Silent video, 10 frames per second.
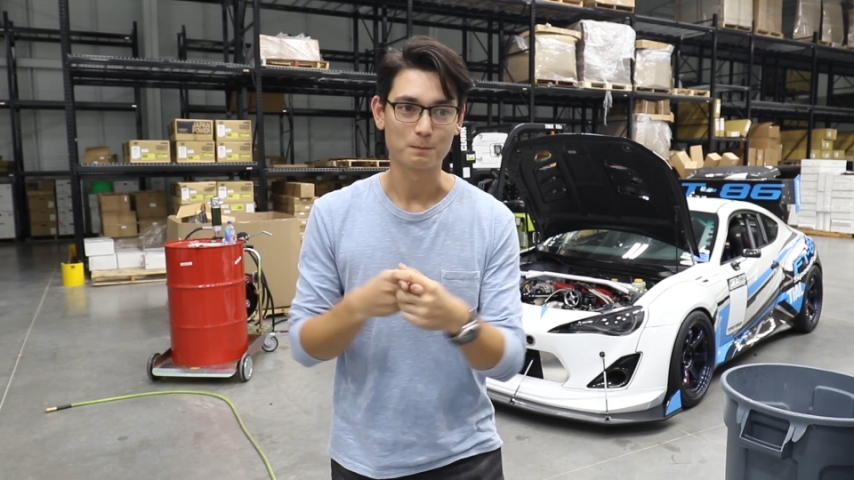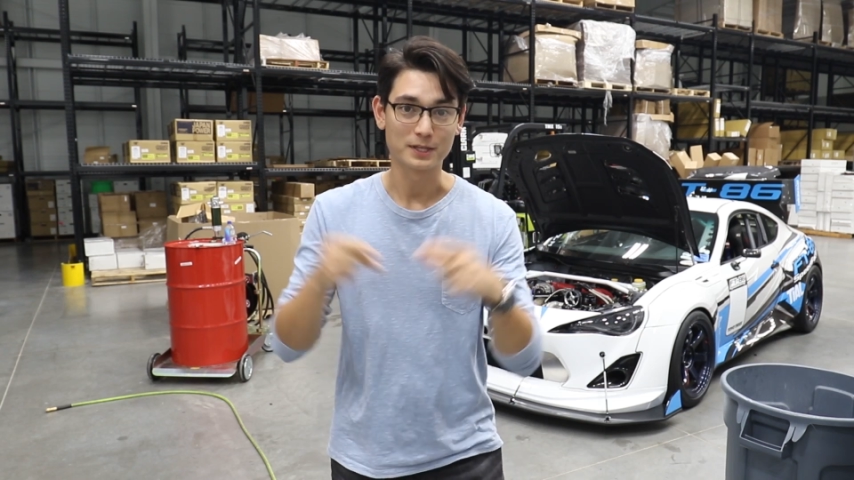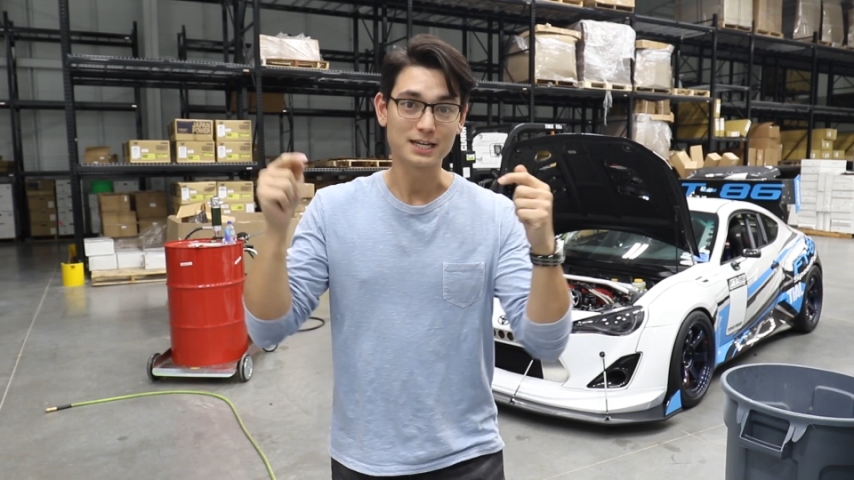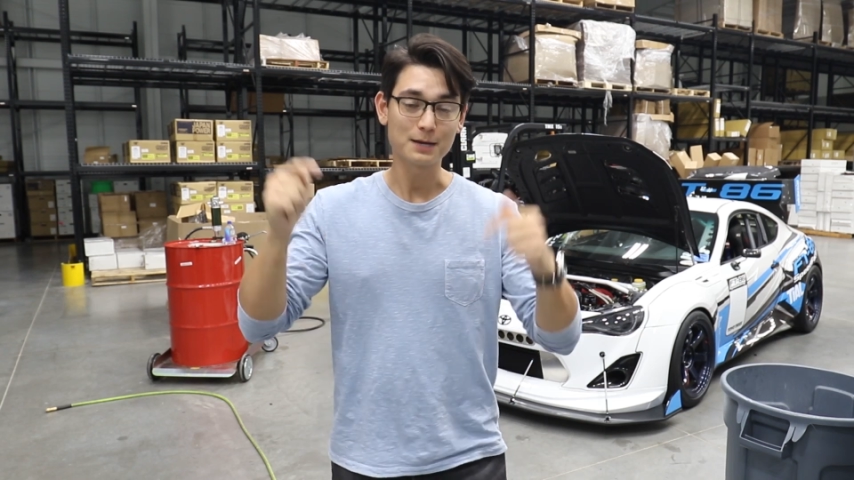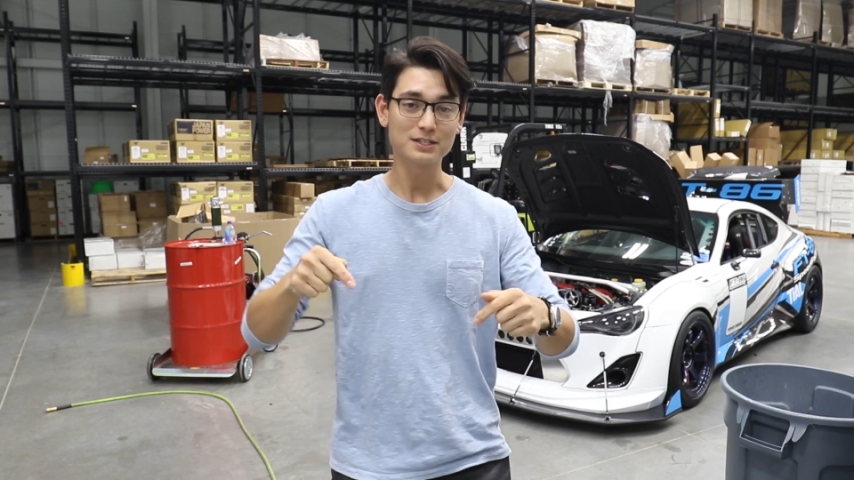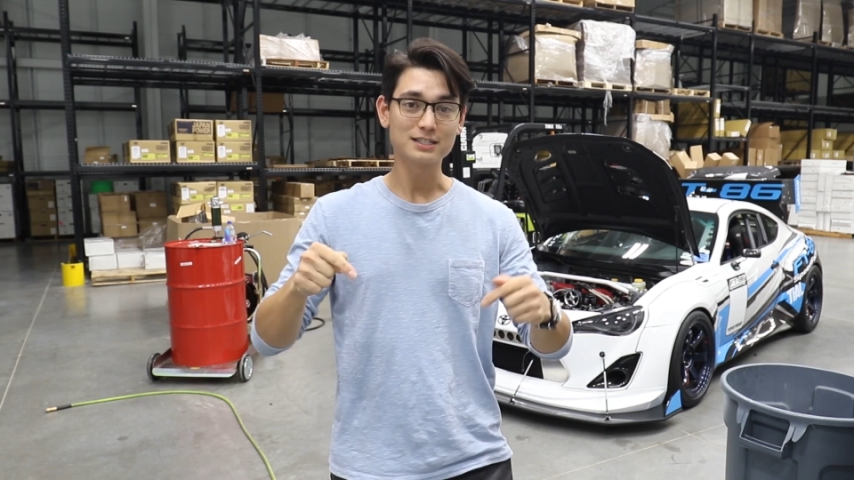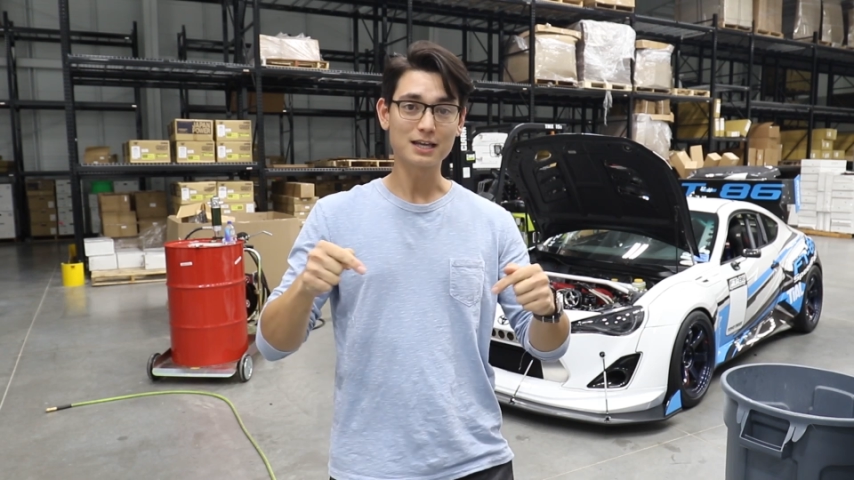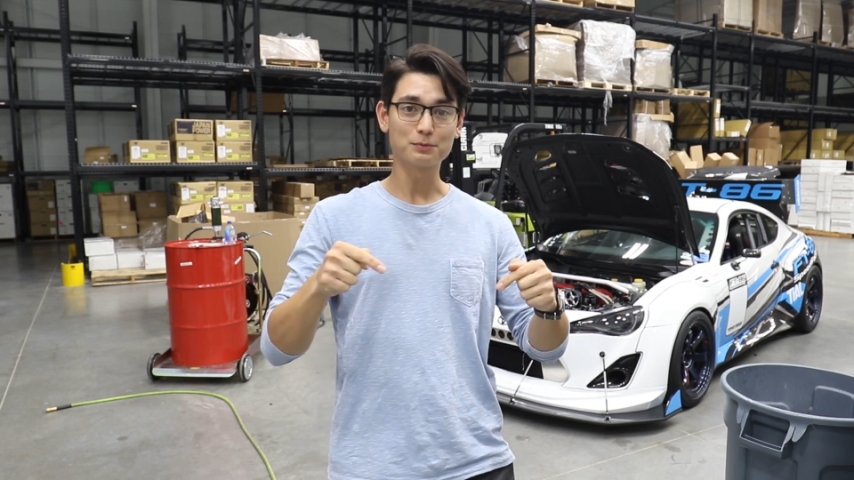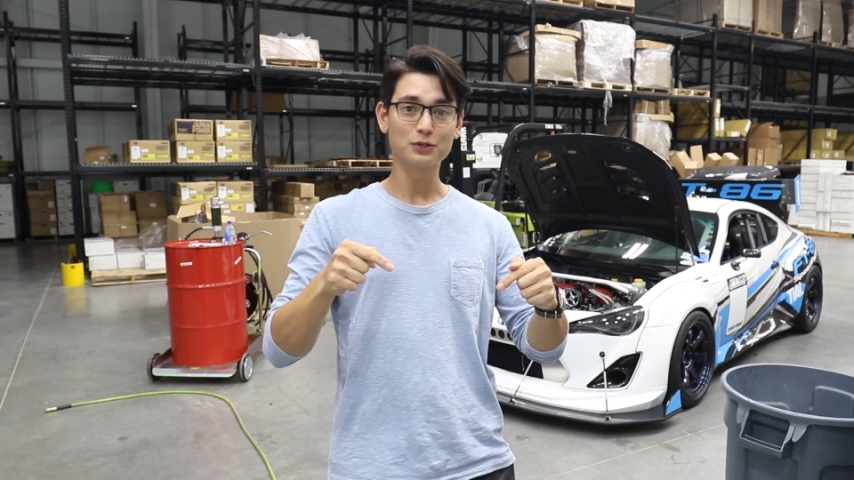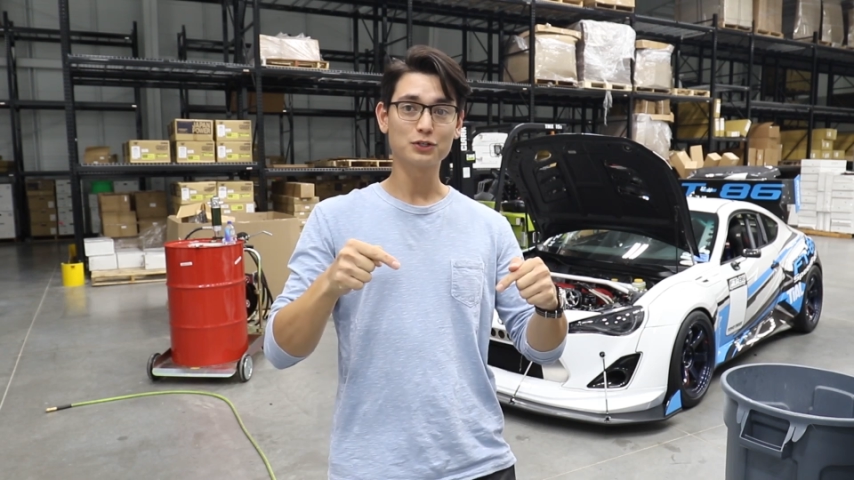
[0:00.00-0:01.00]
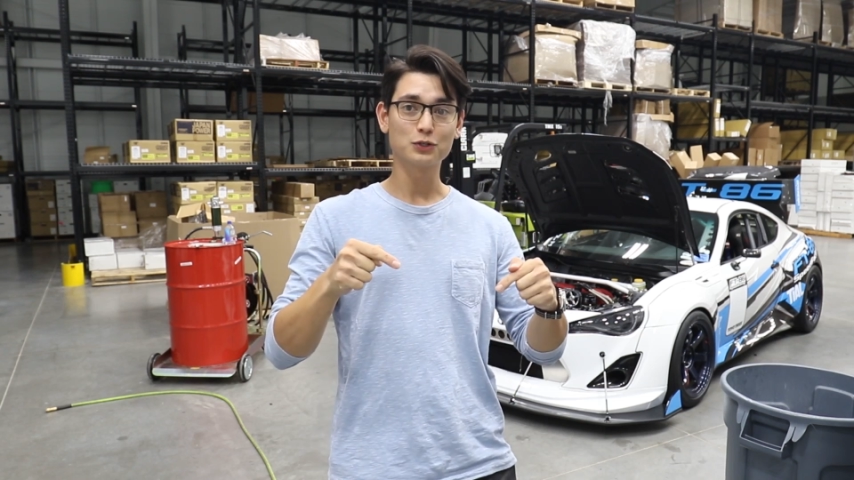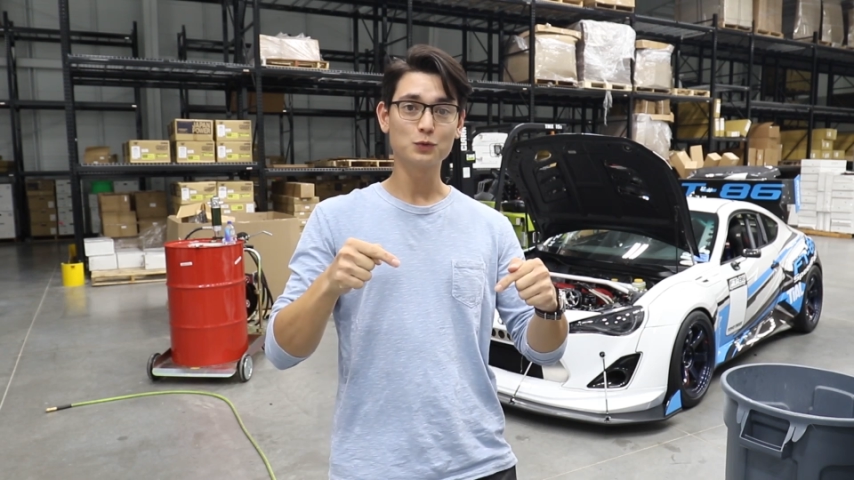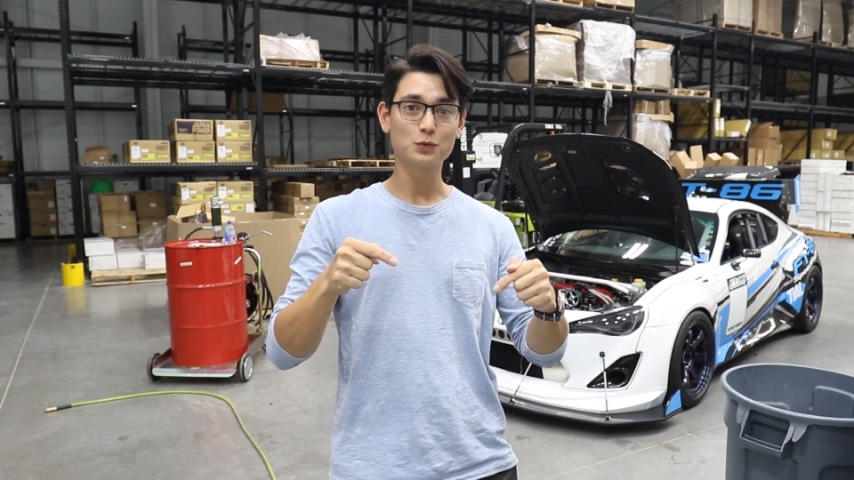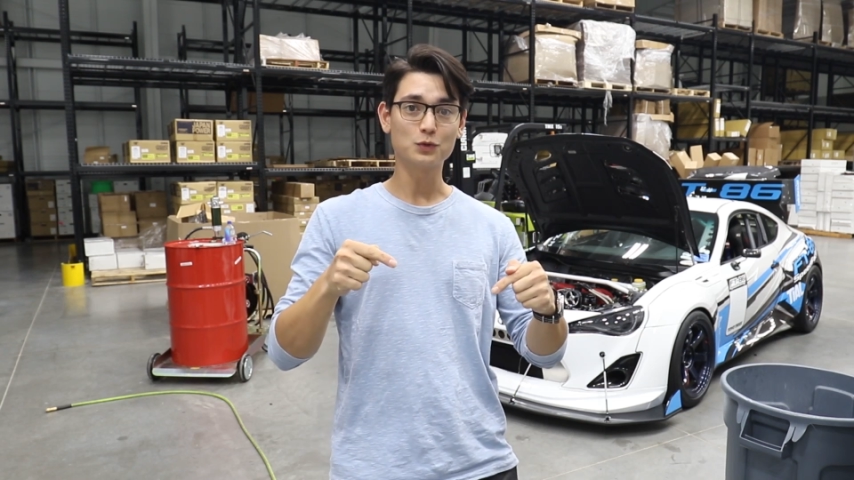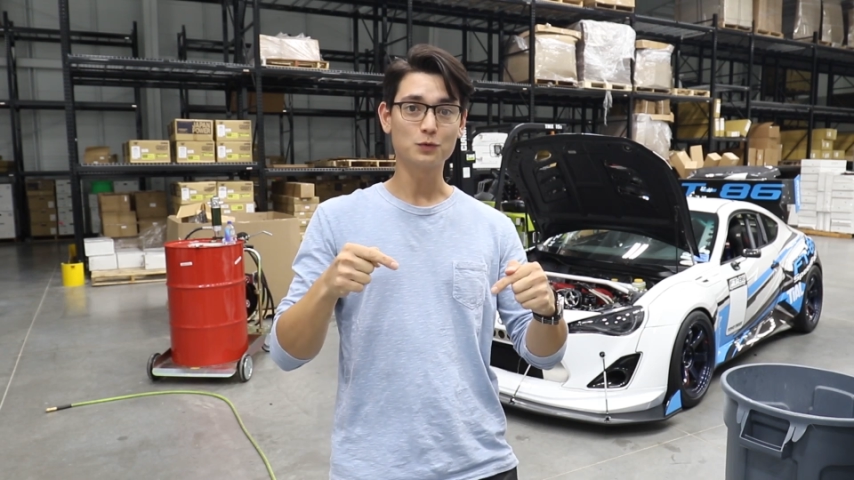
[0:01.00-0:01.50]
By the time this is uploaded,
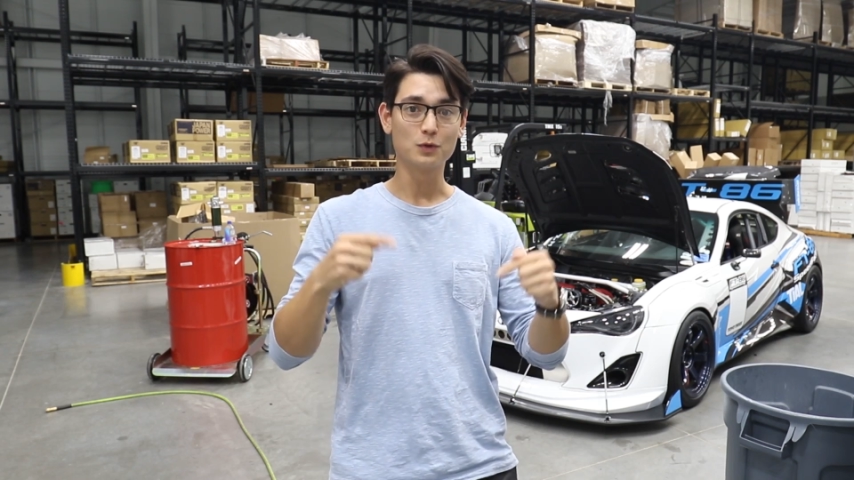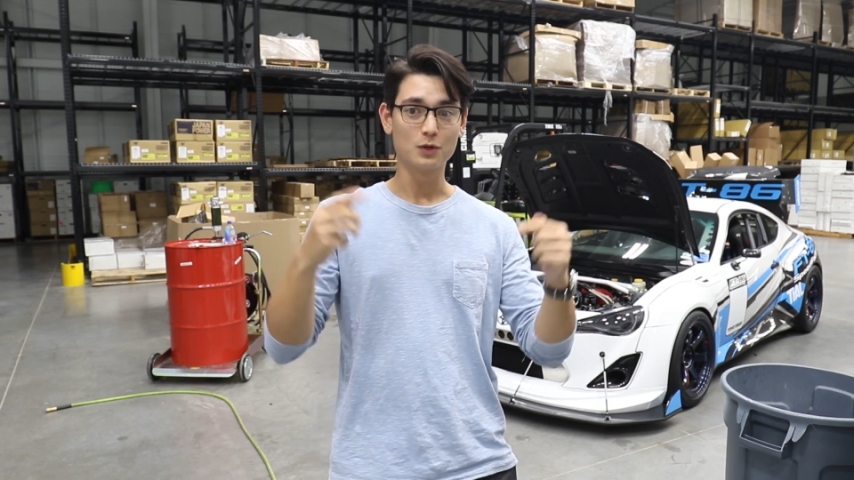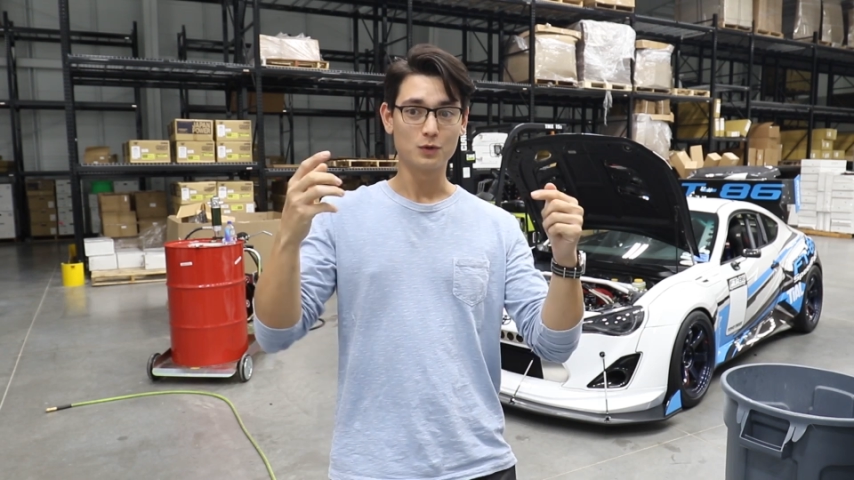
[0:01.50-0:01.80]
you will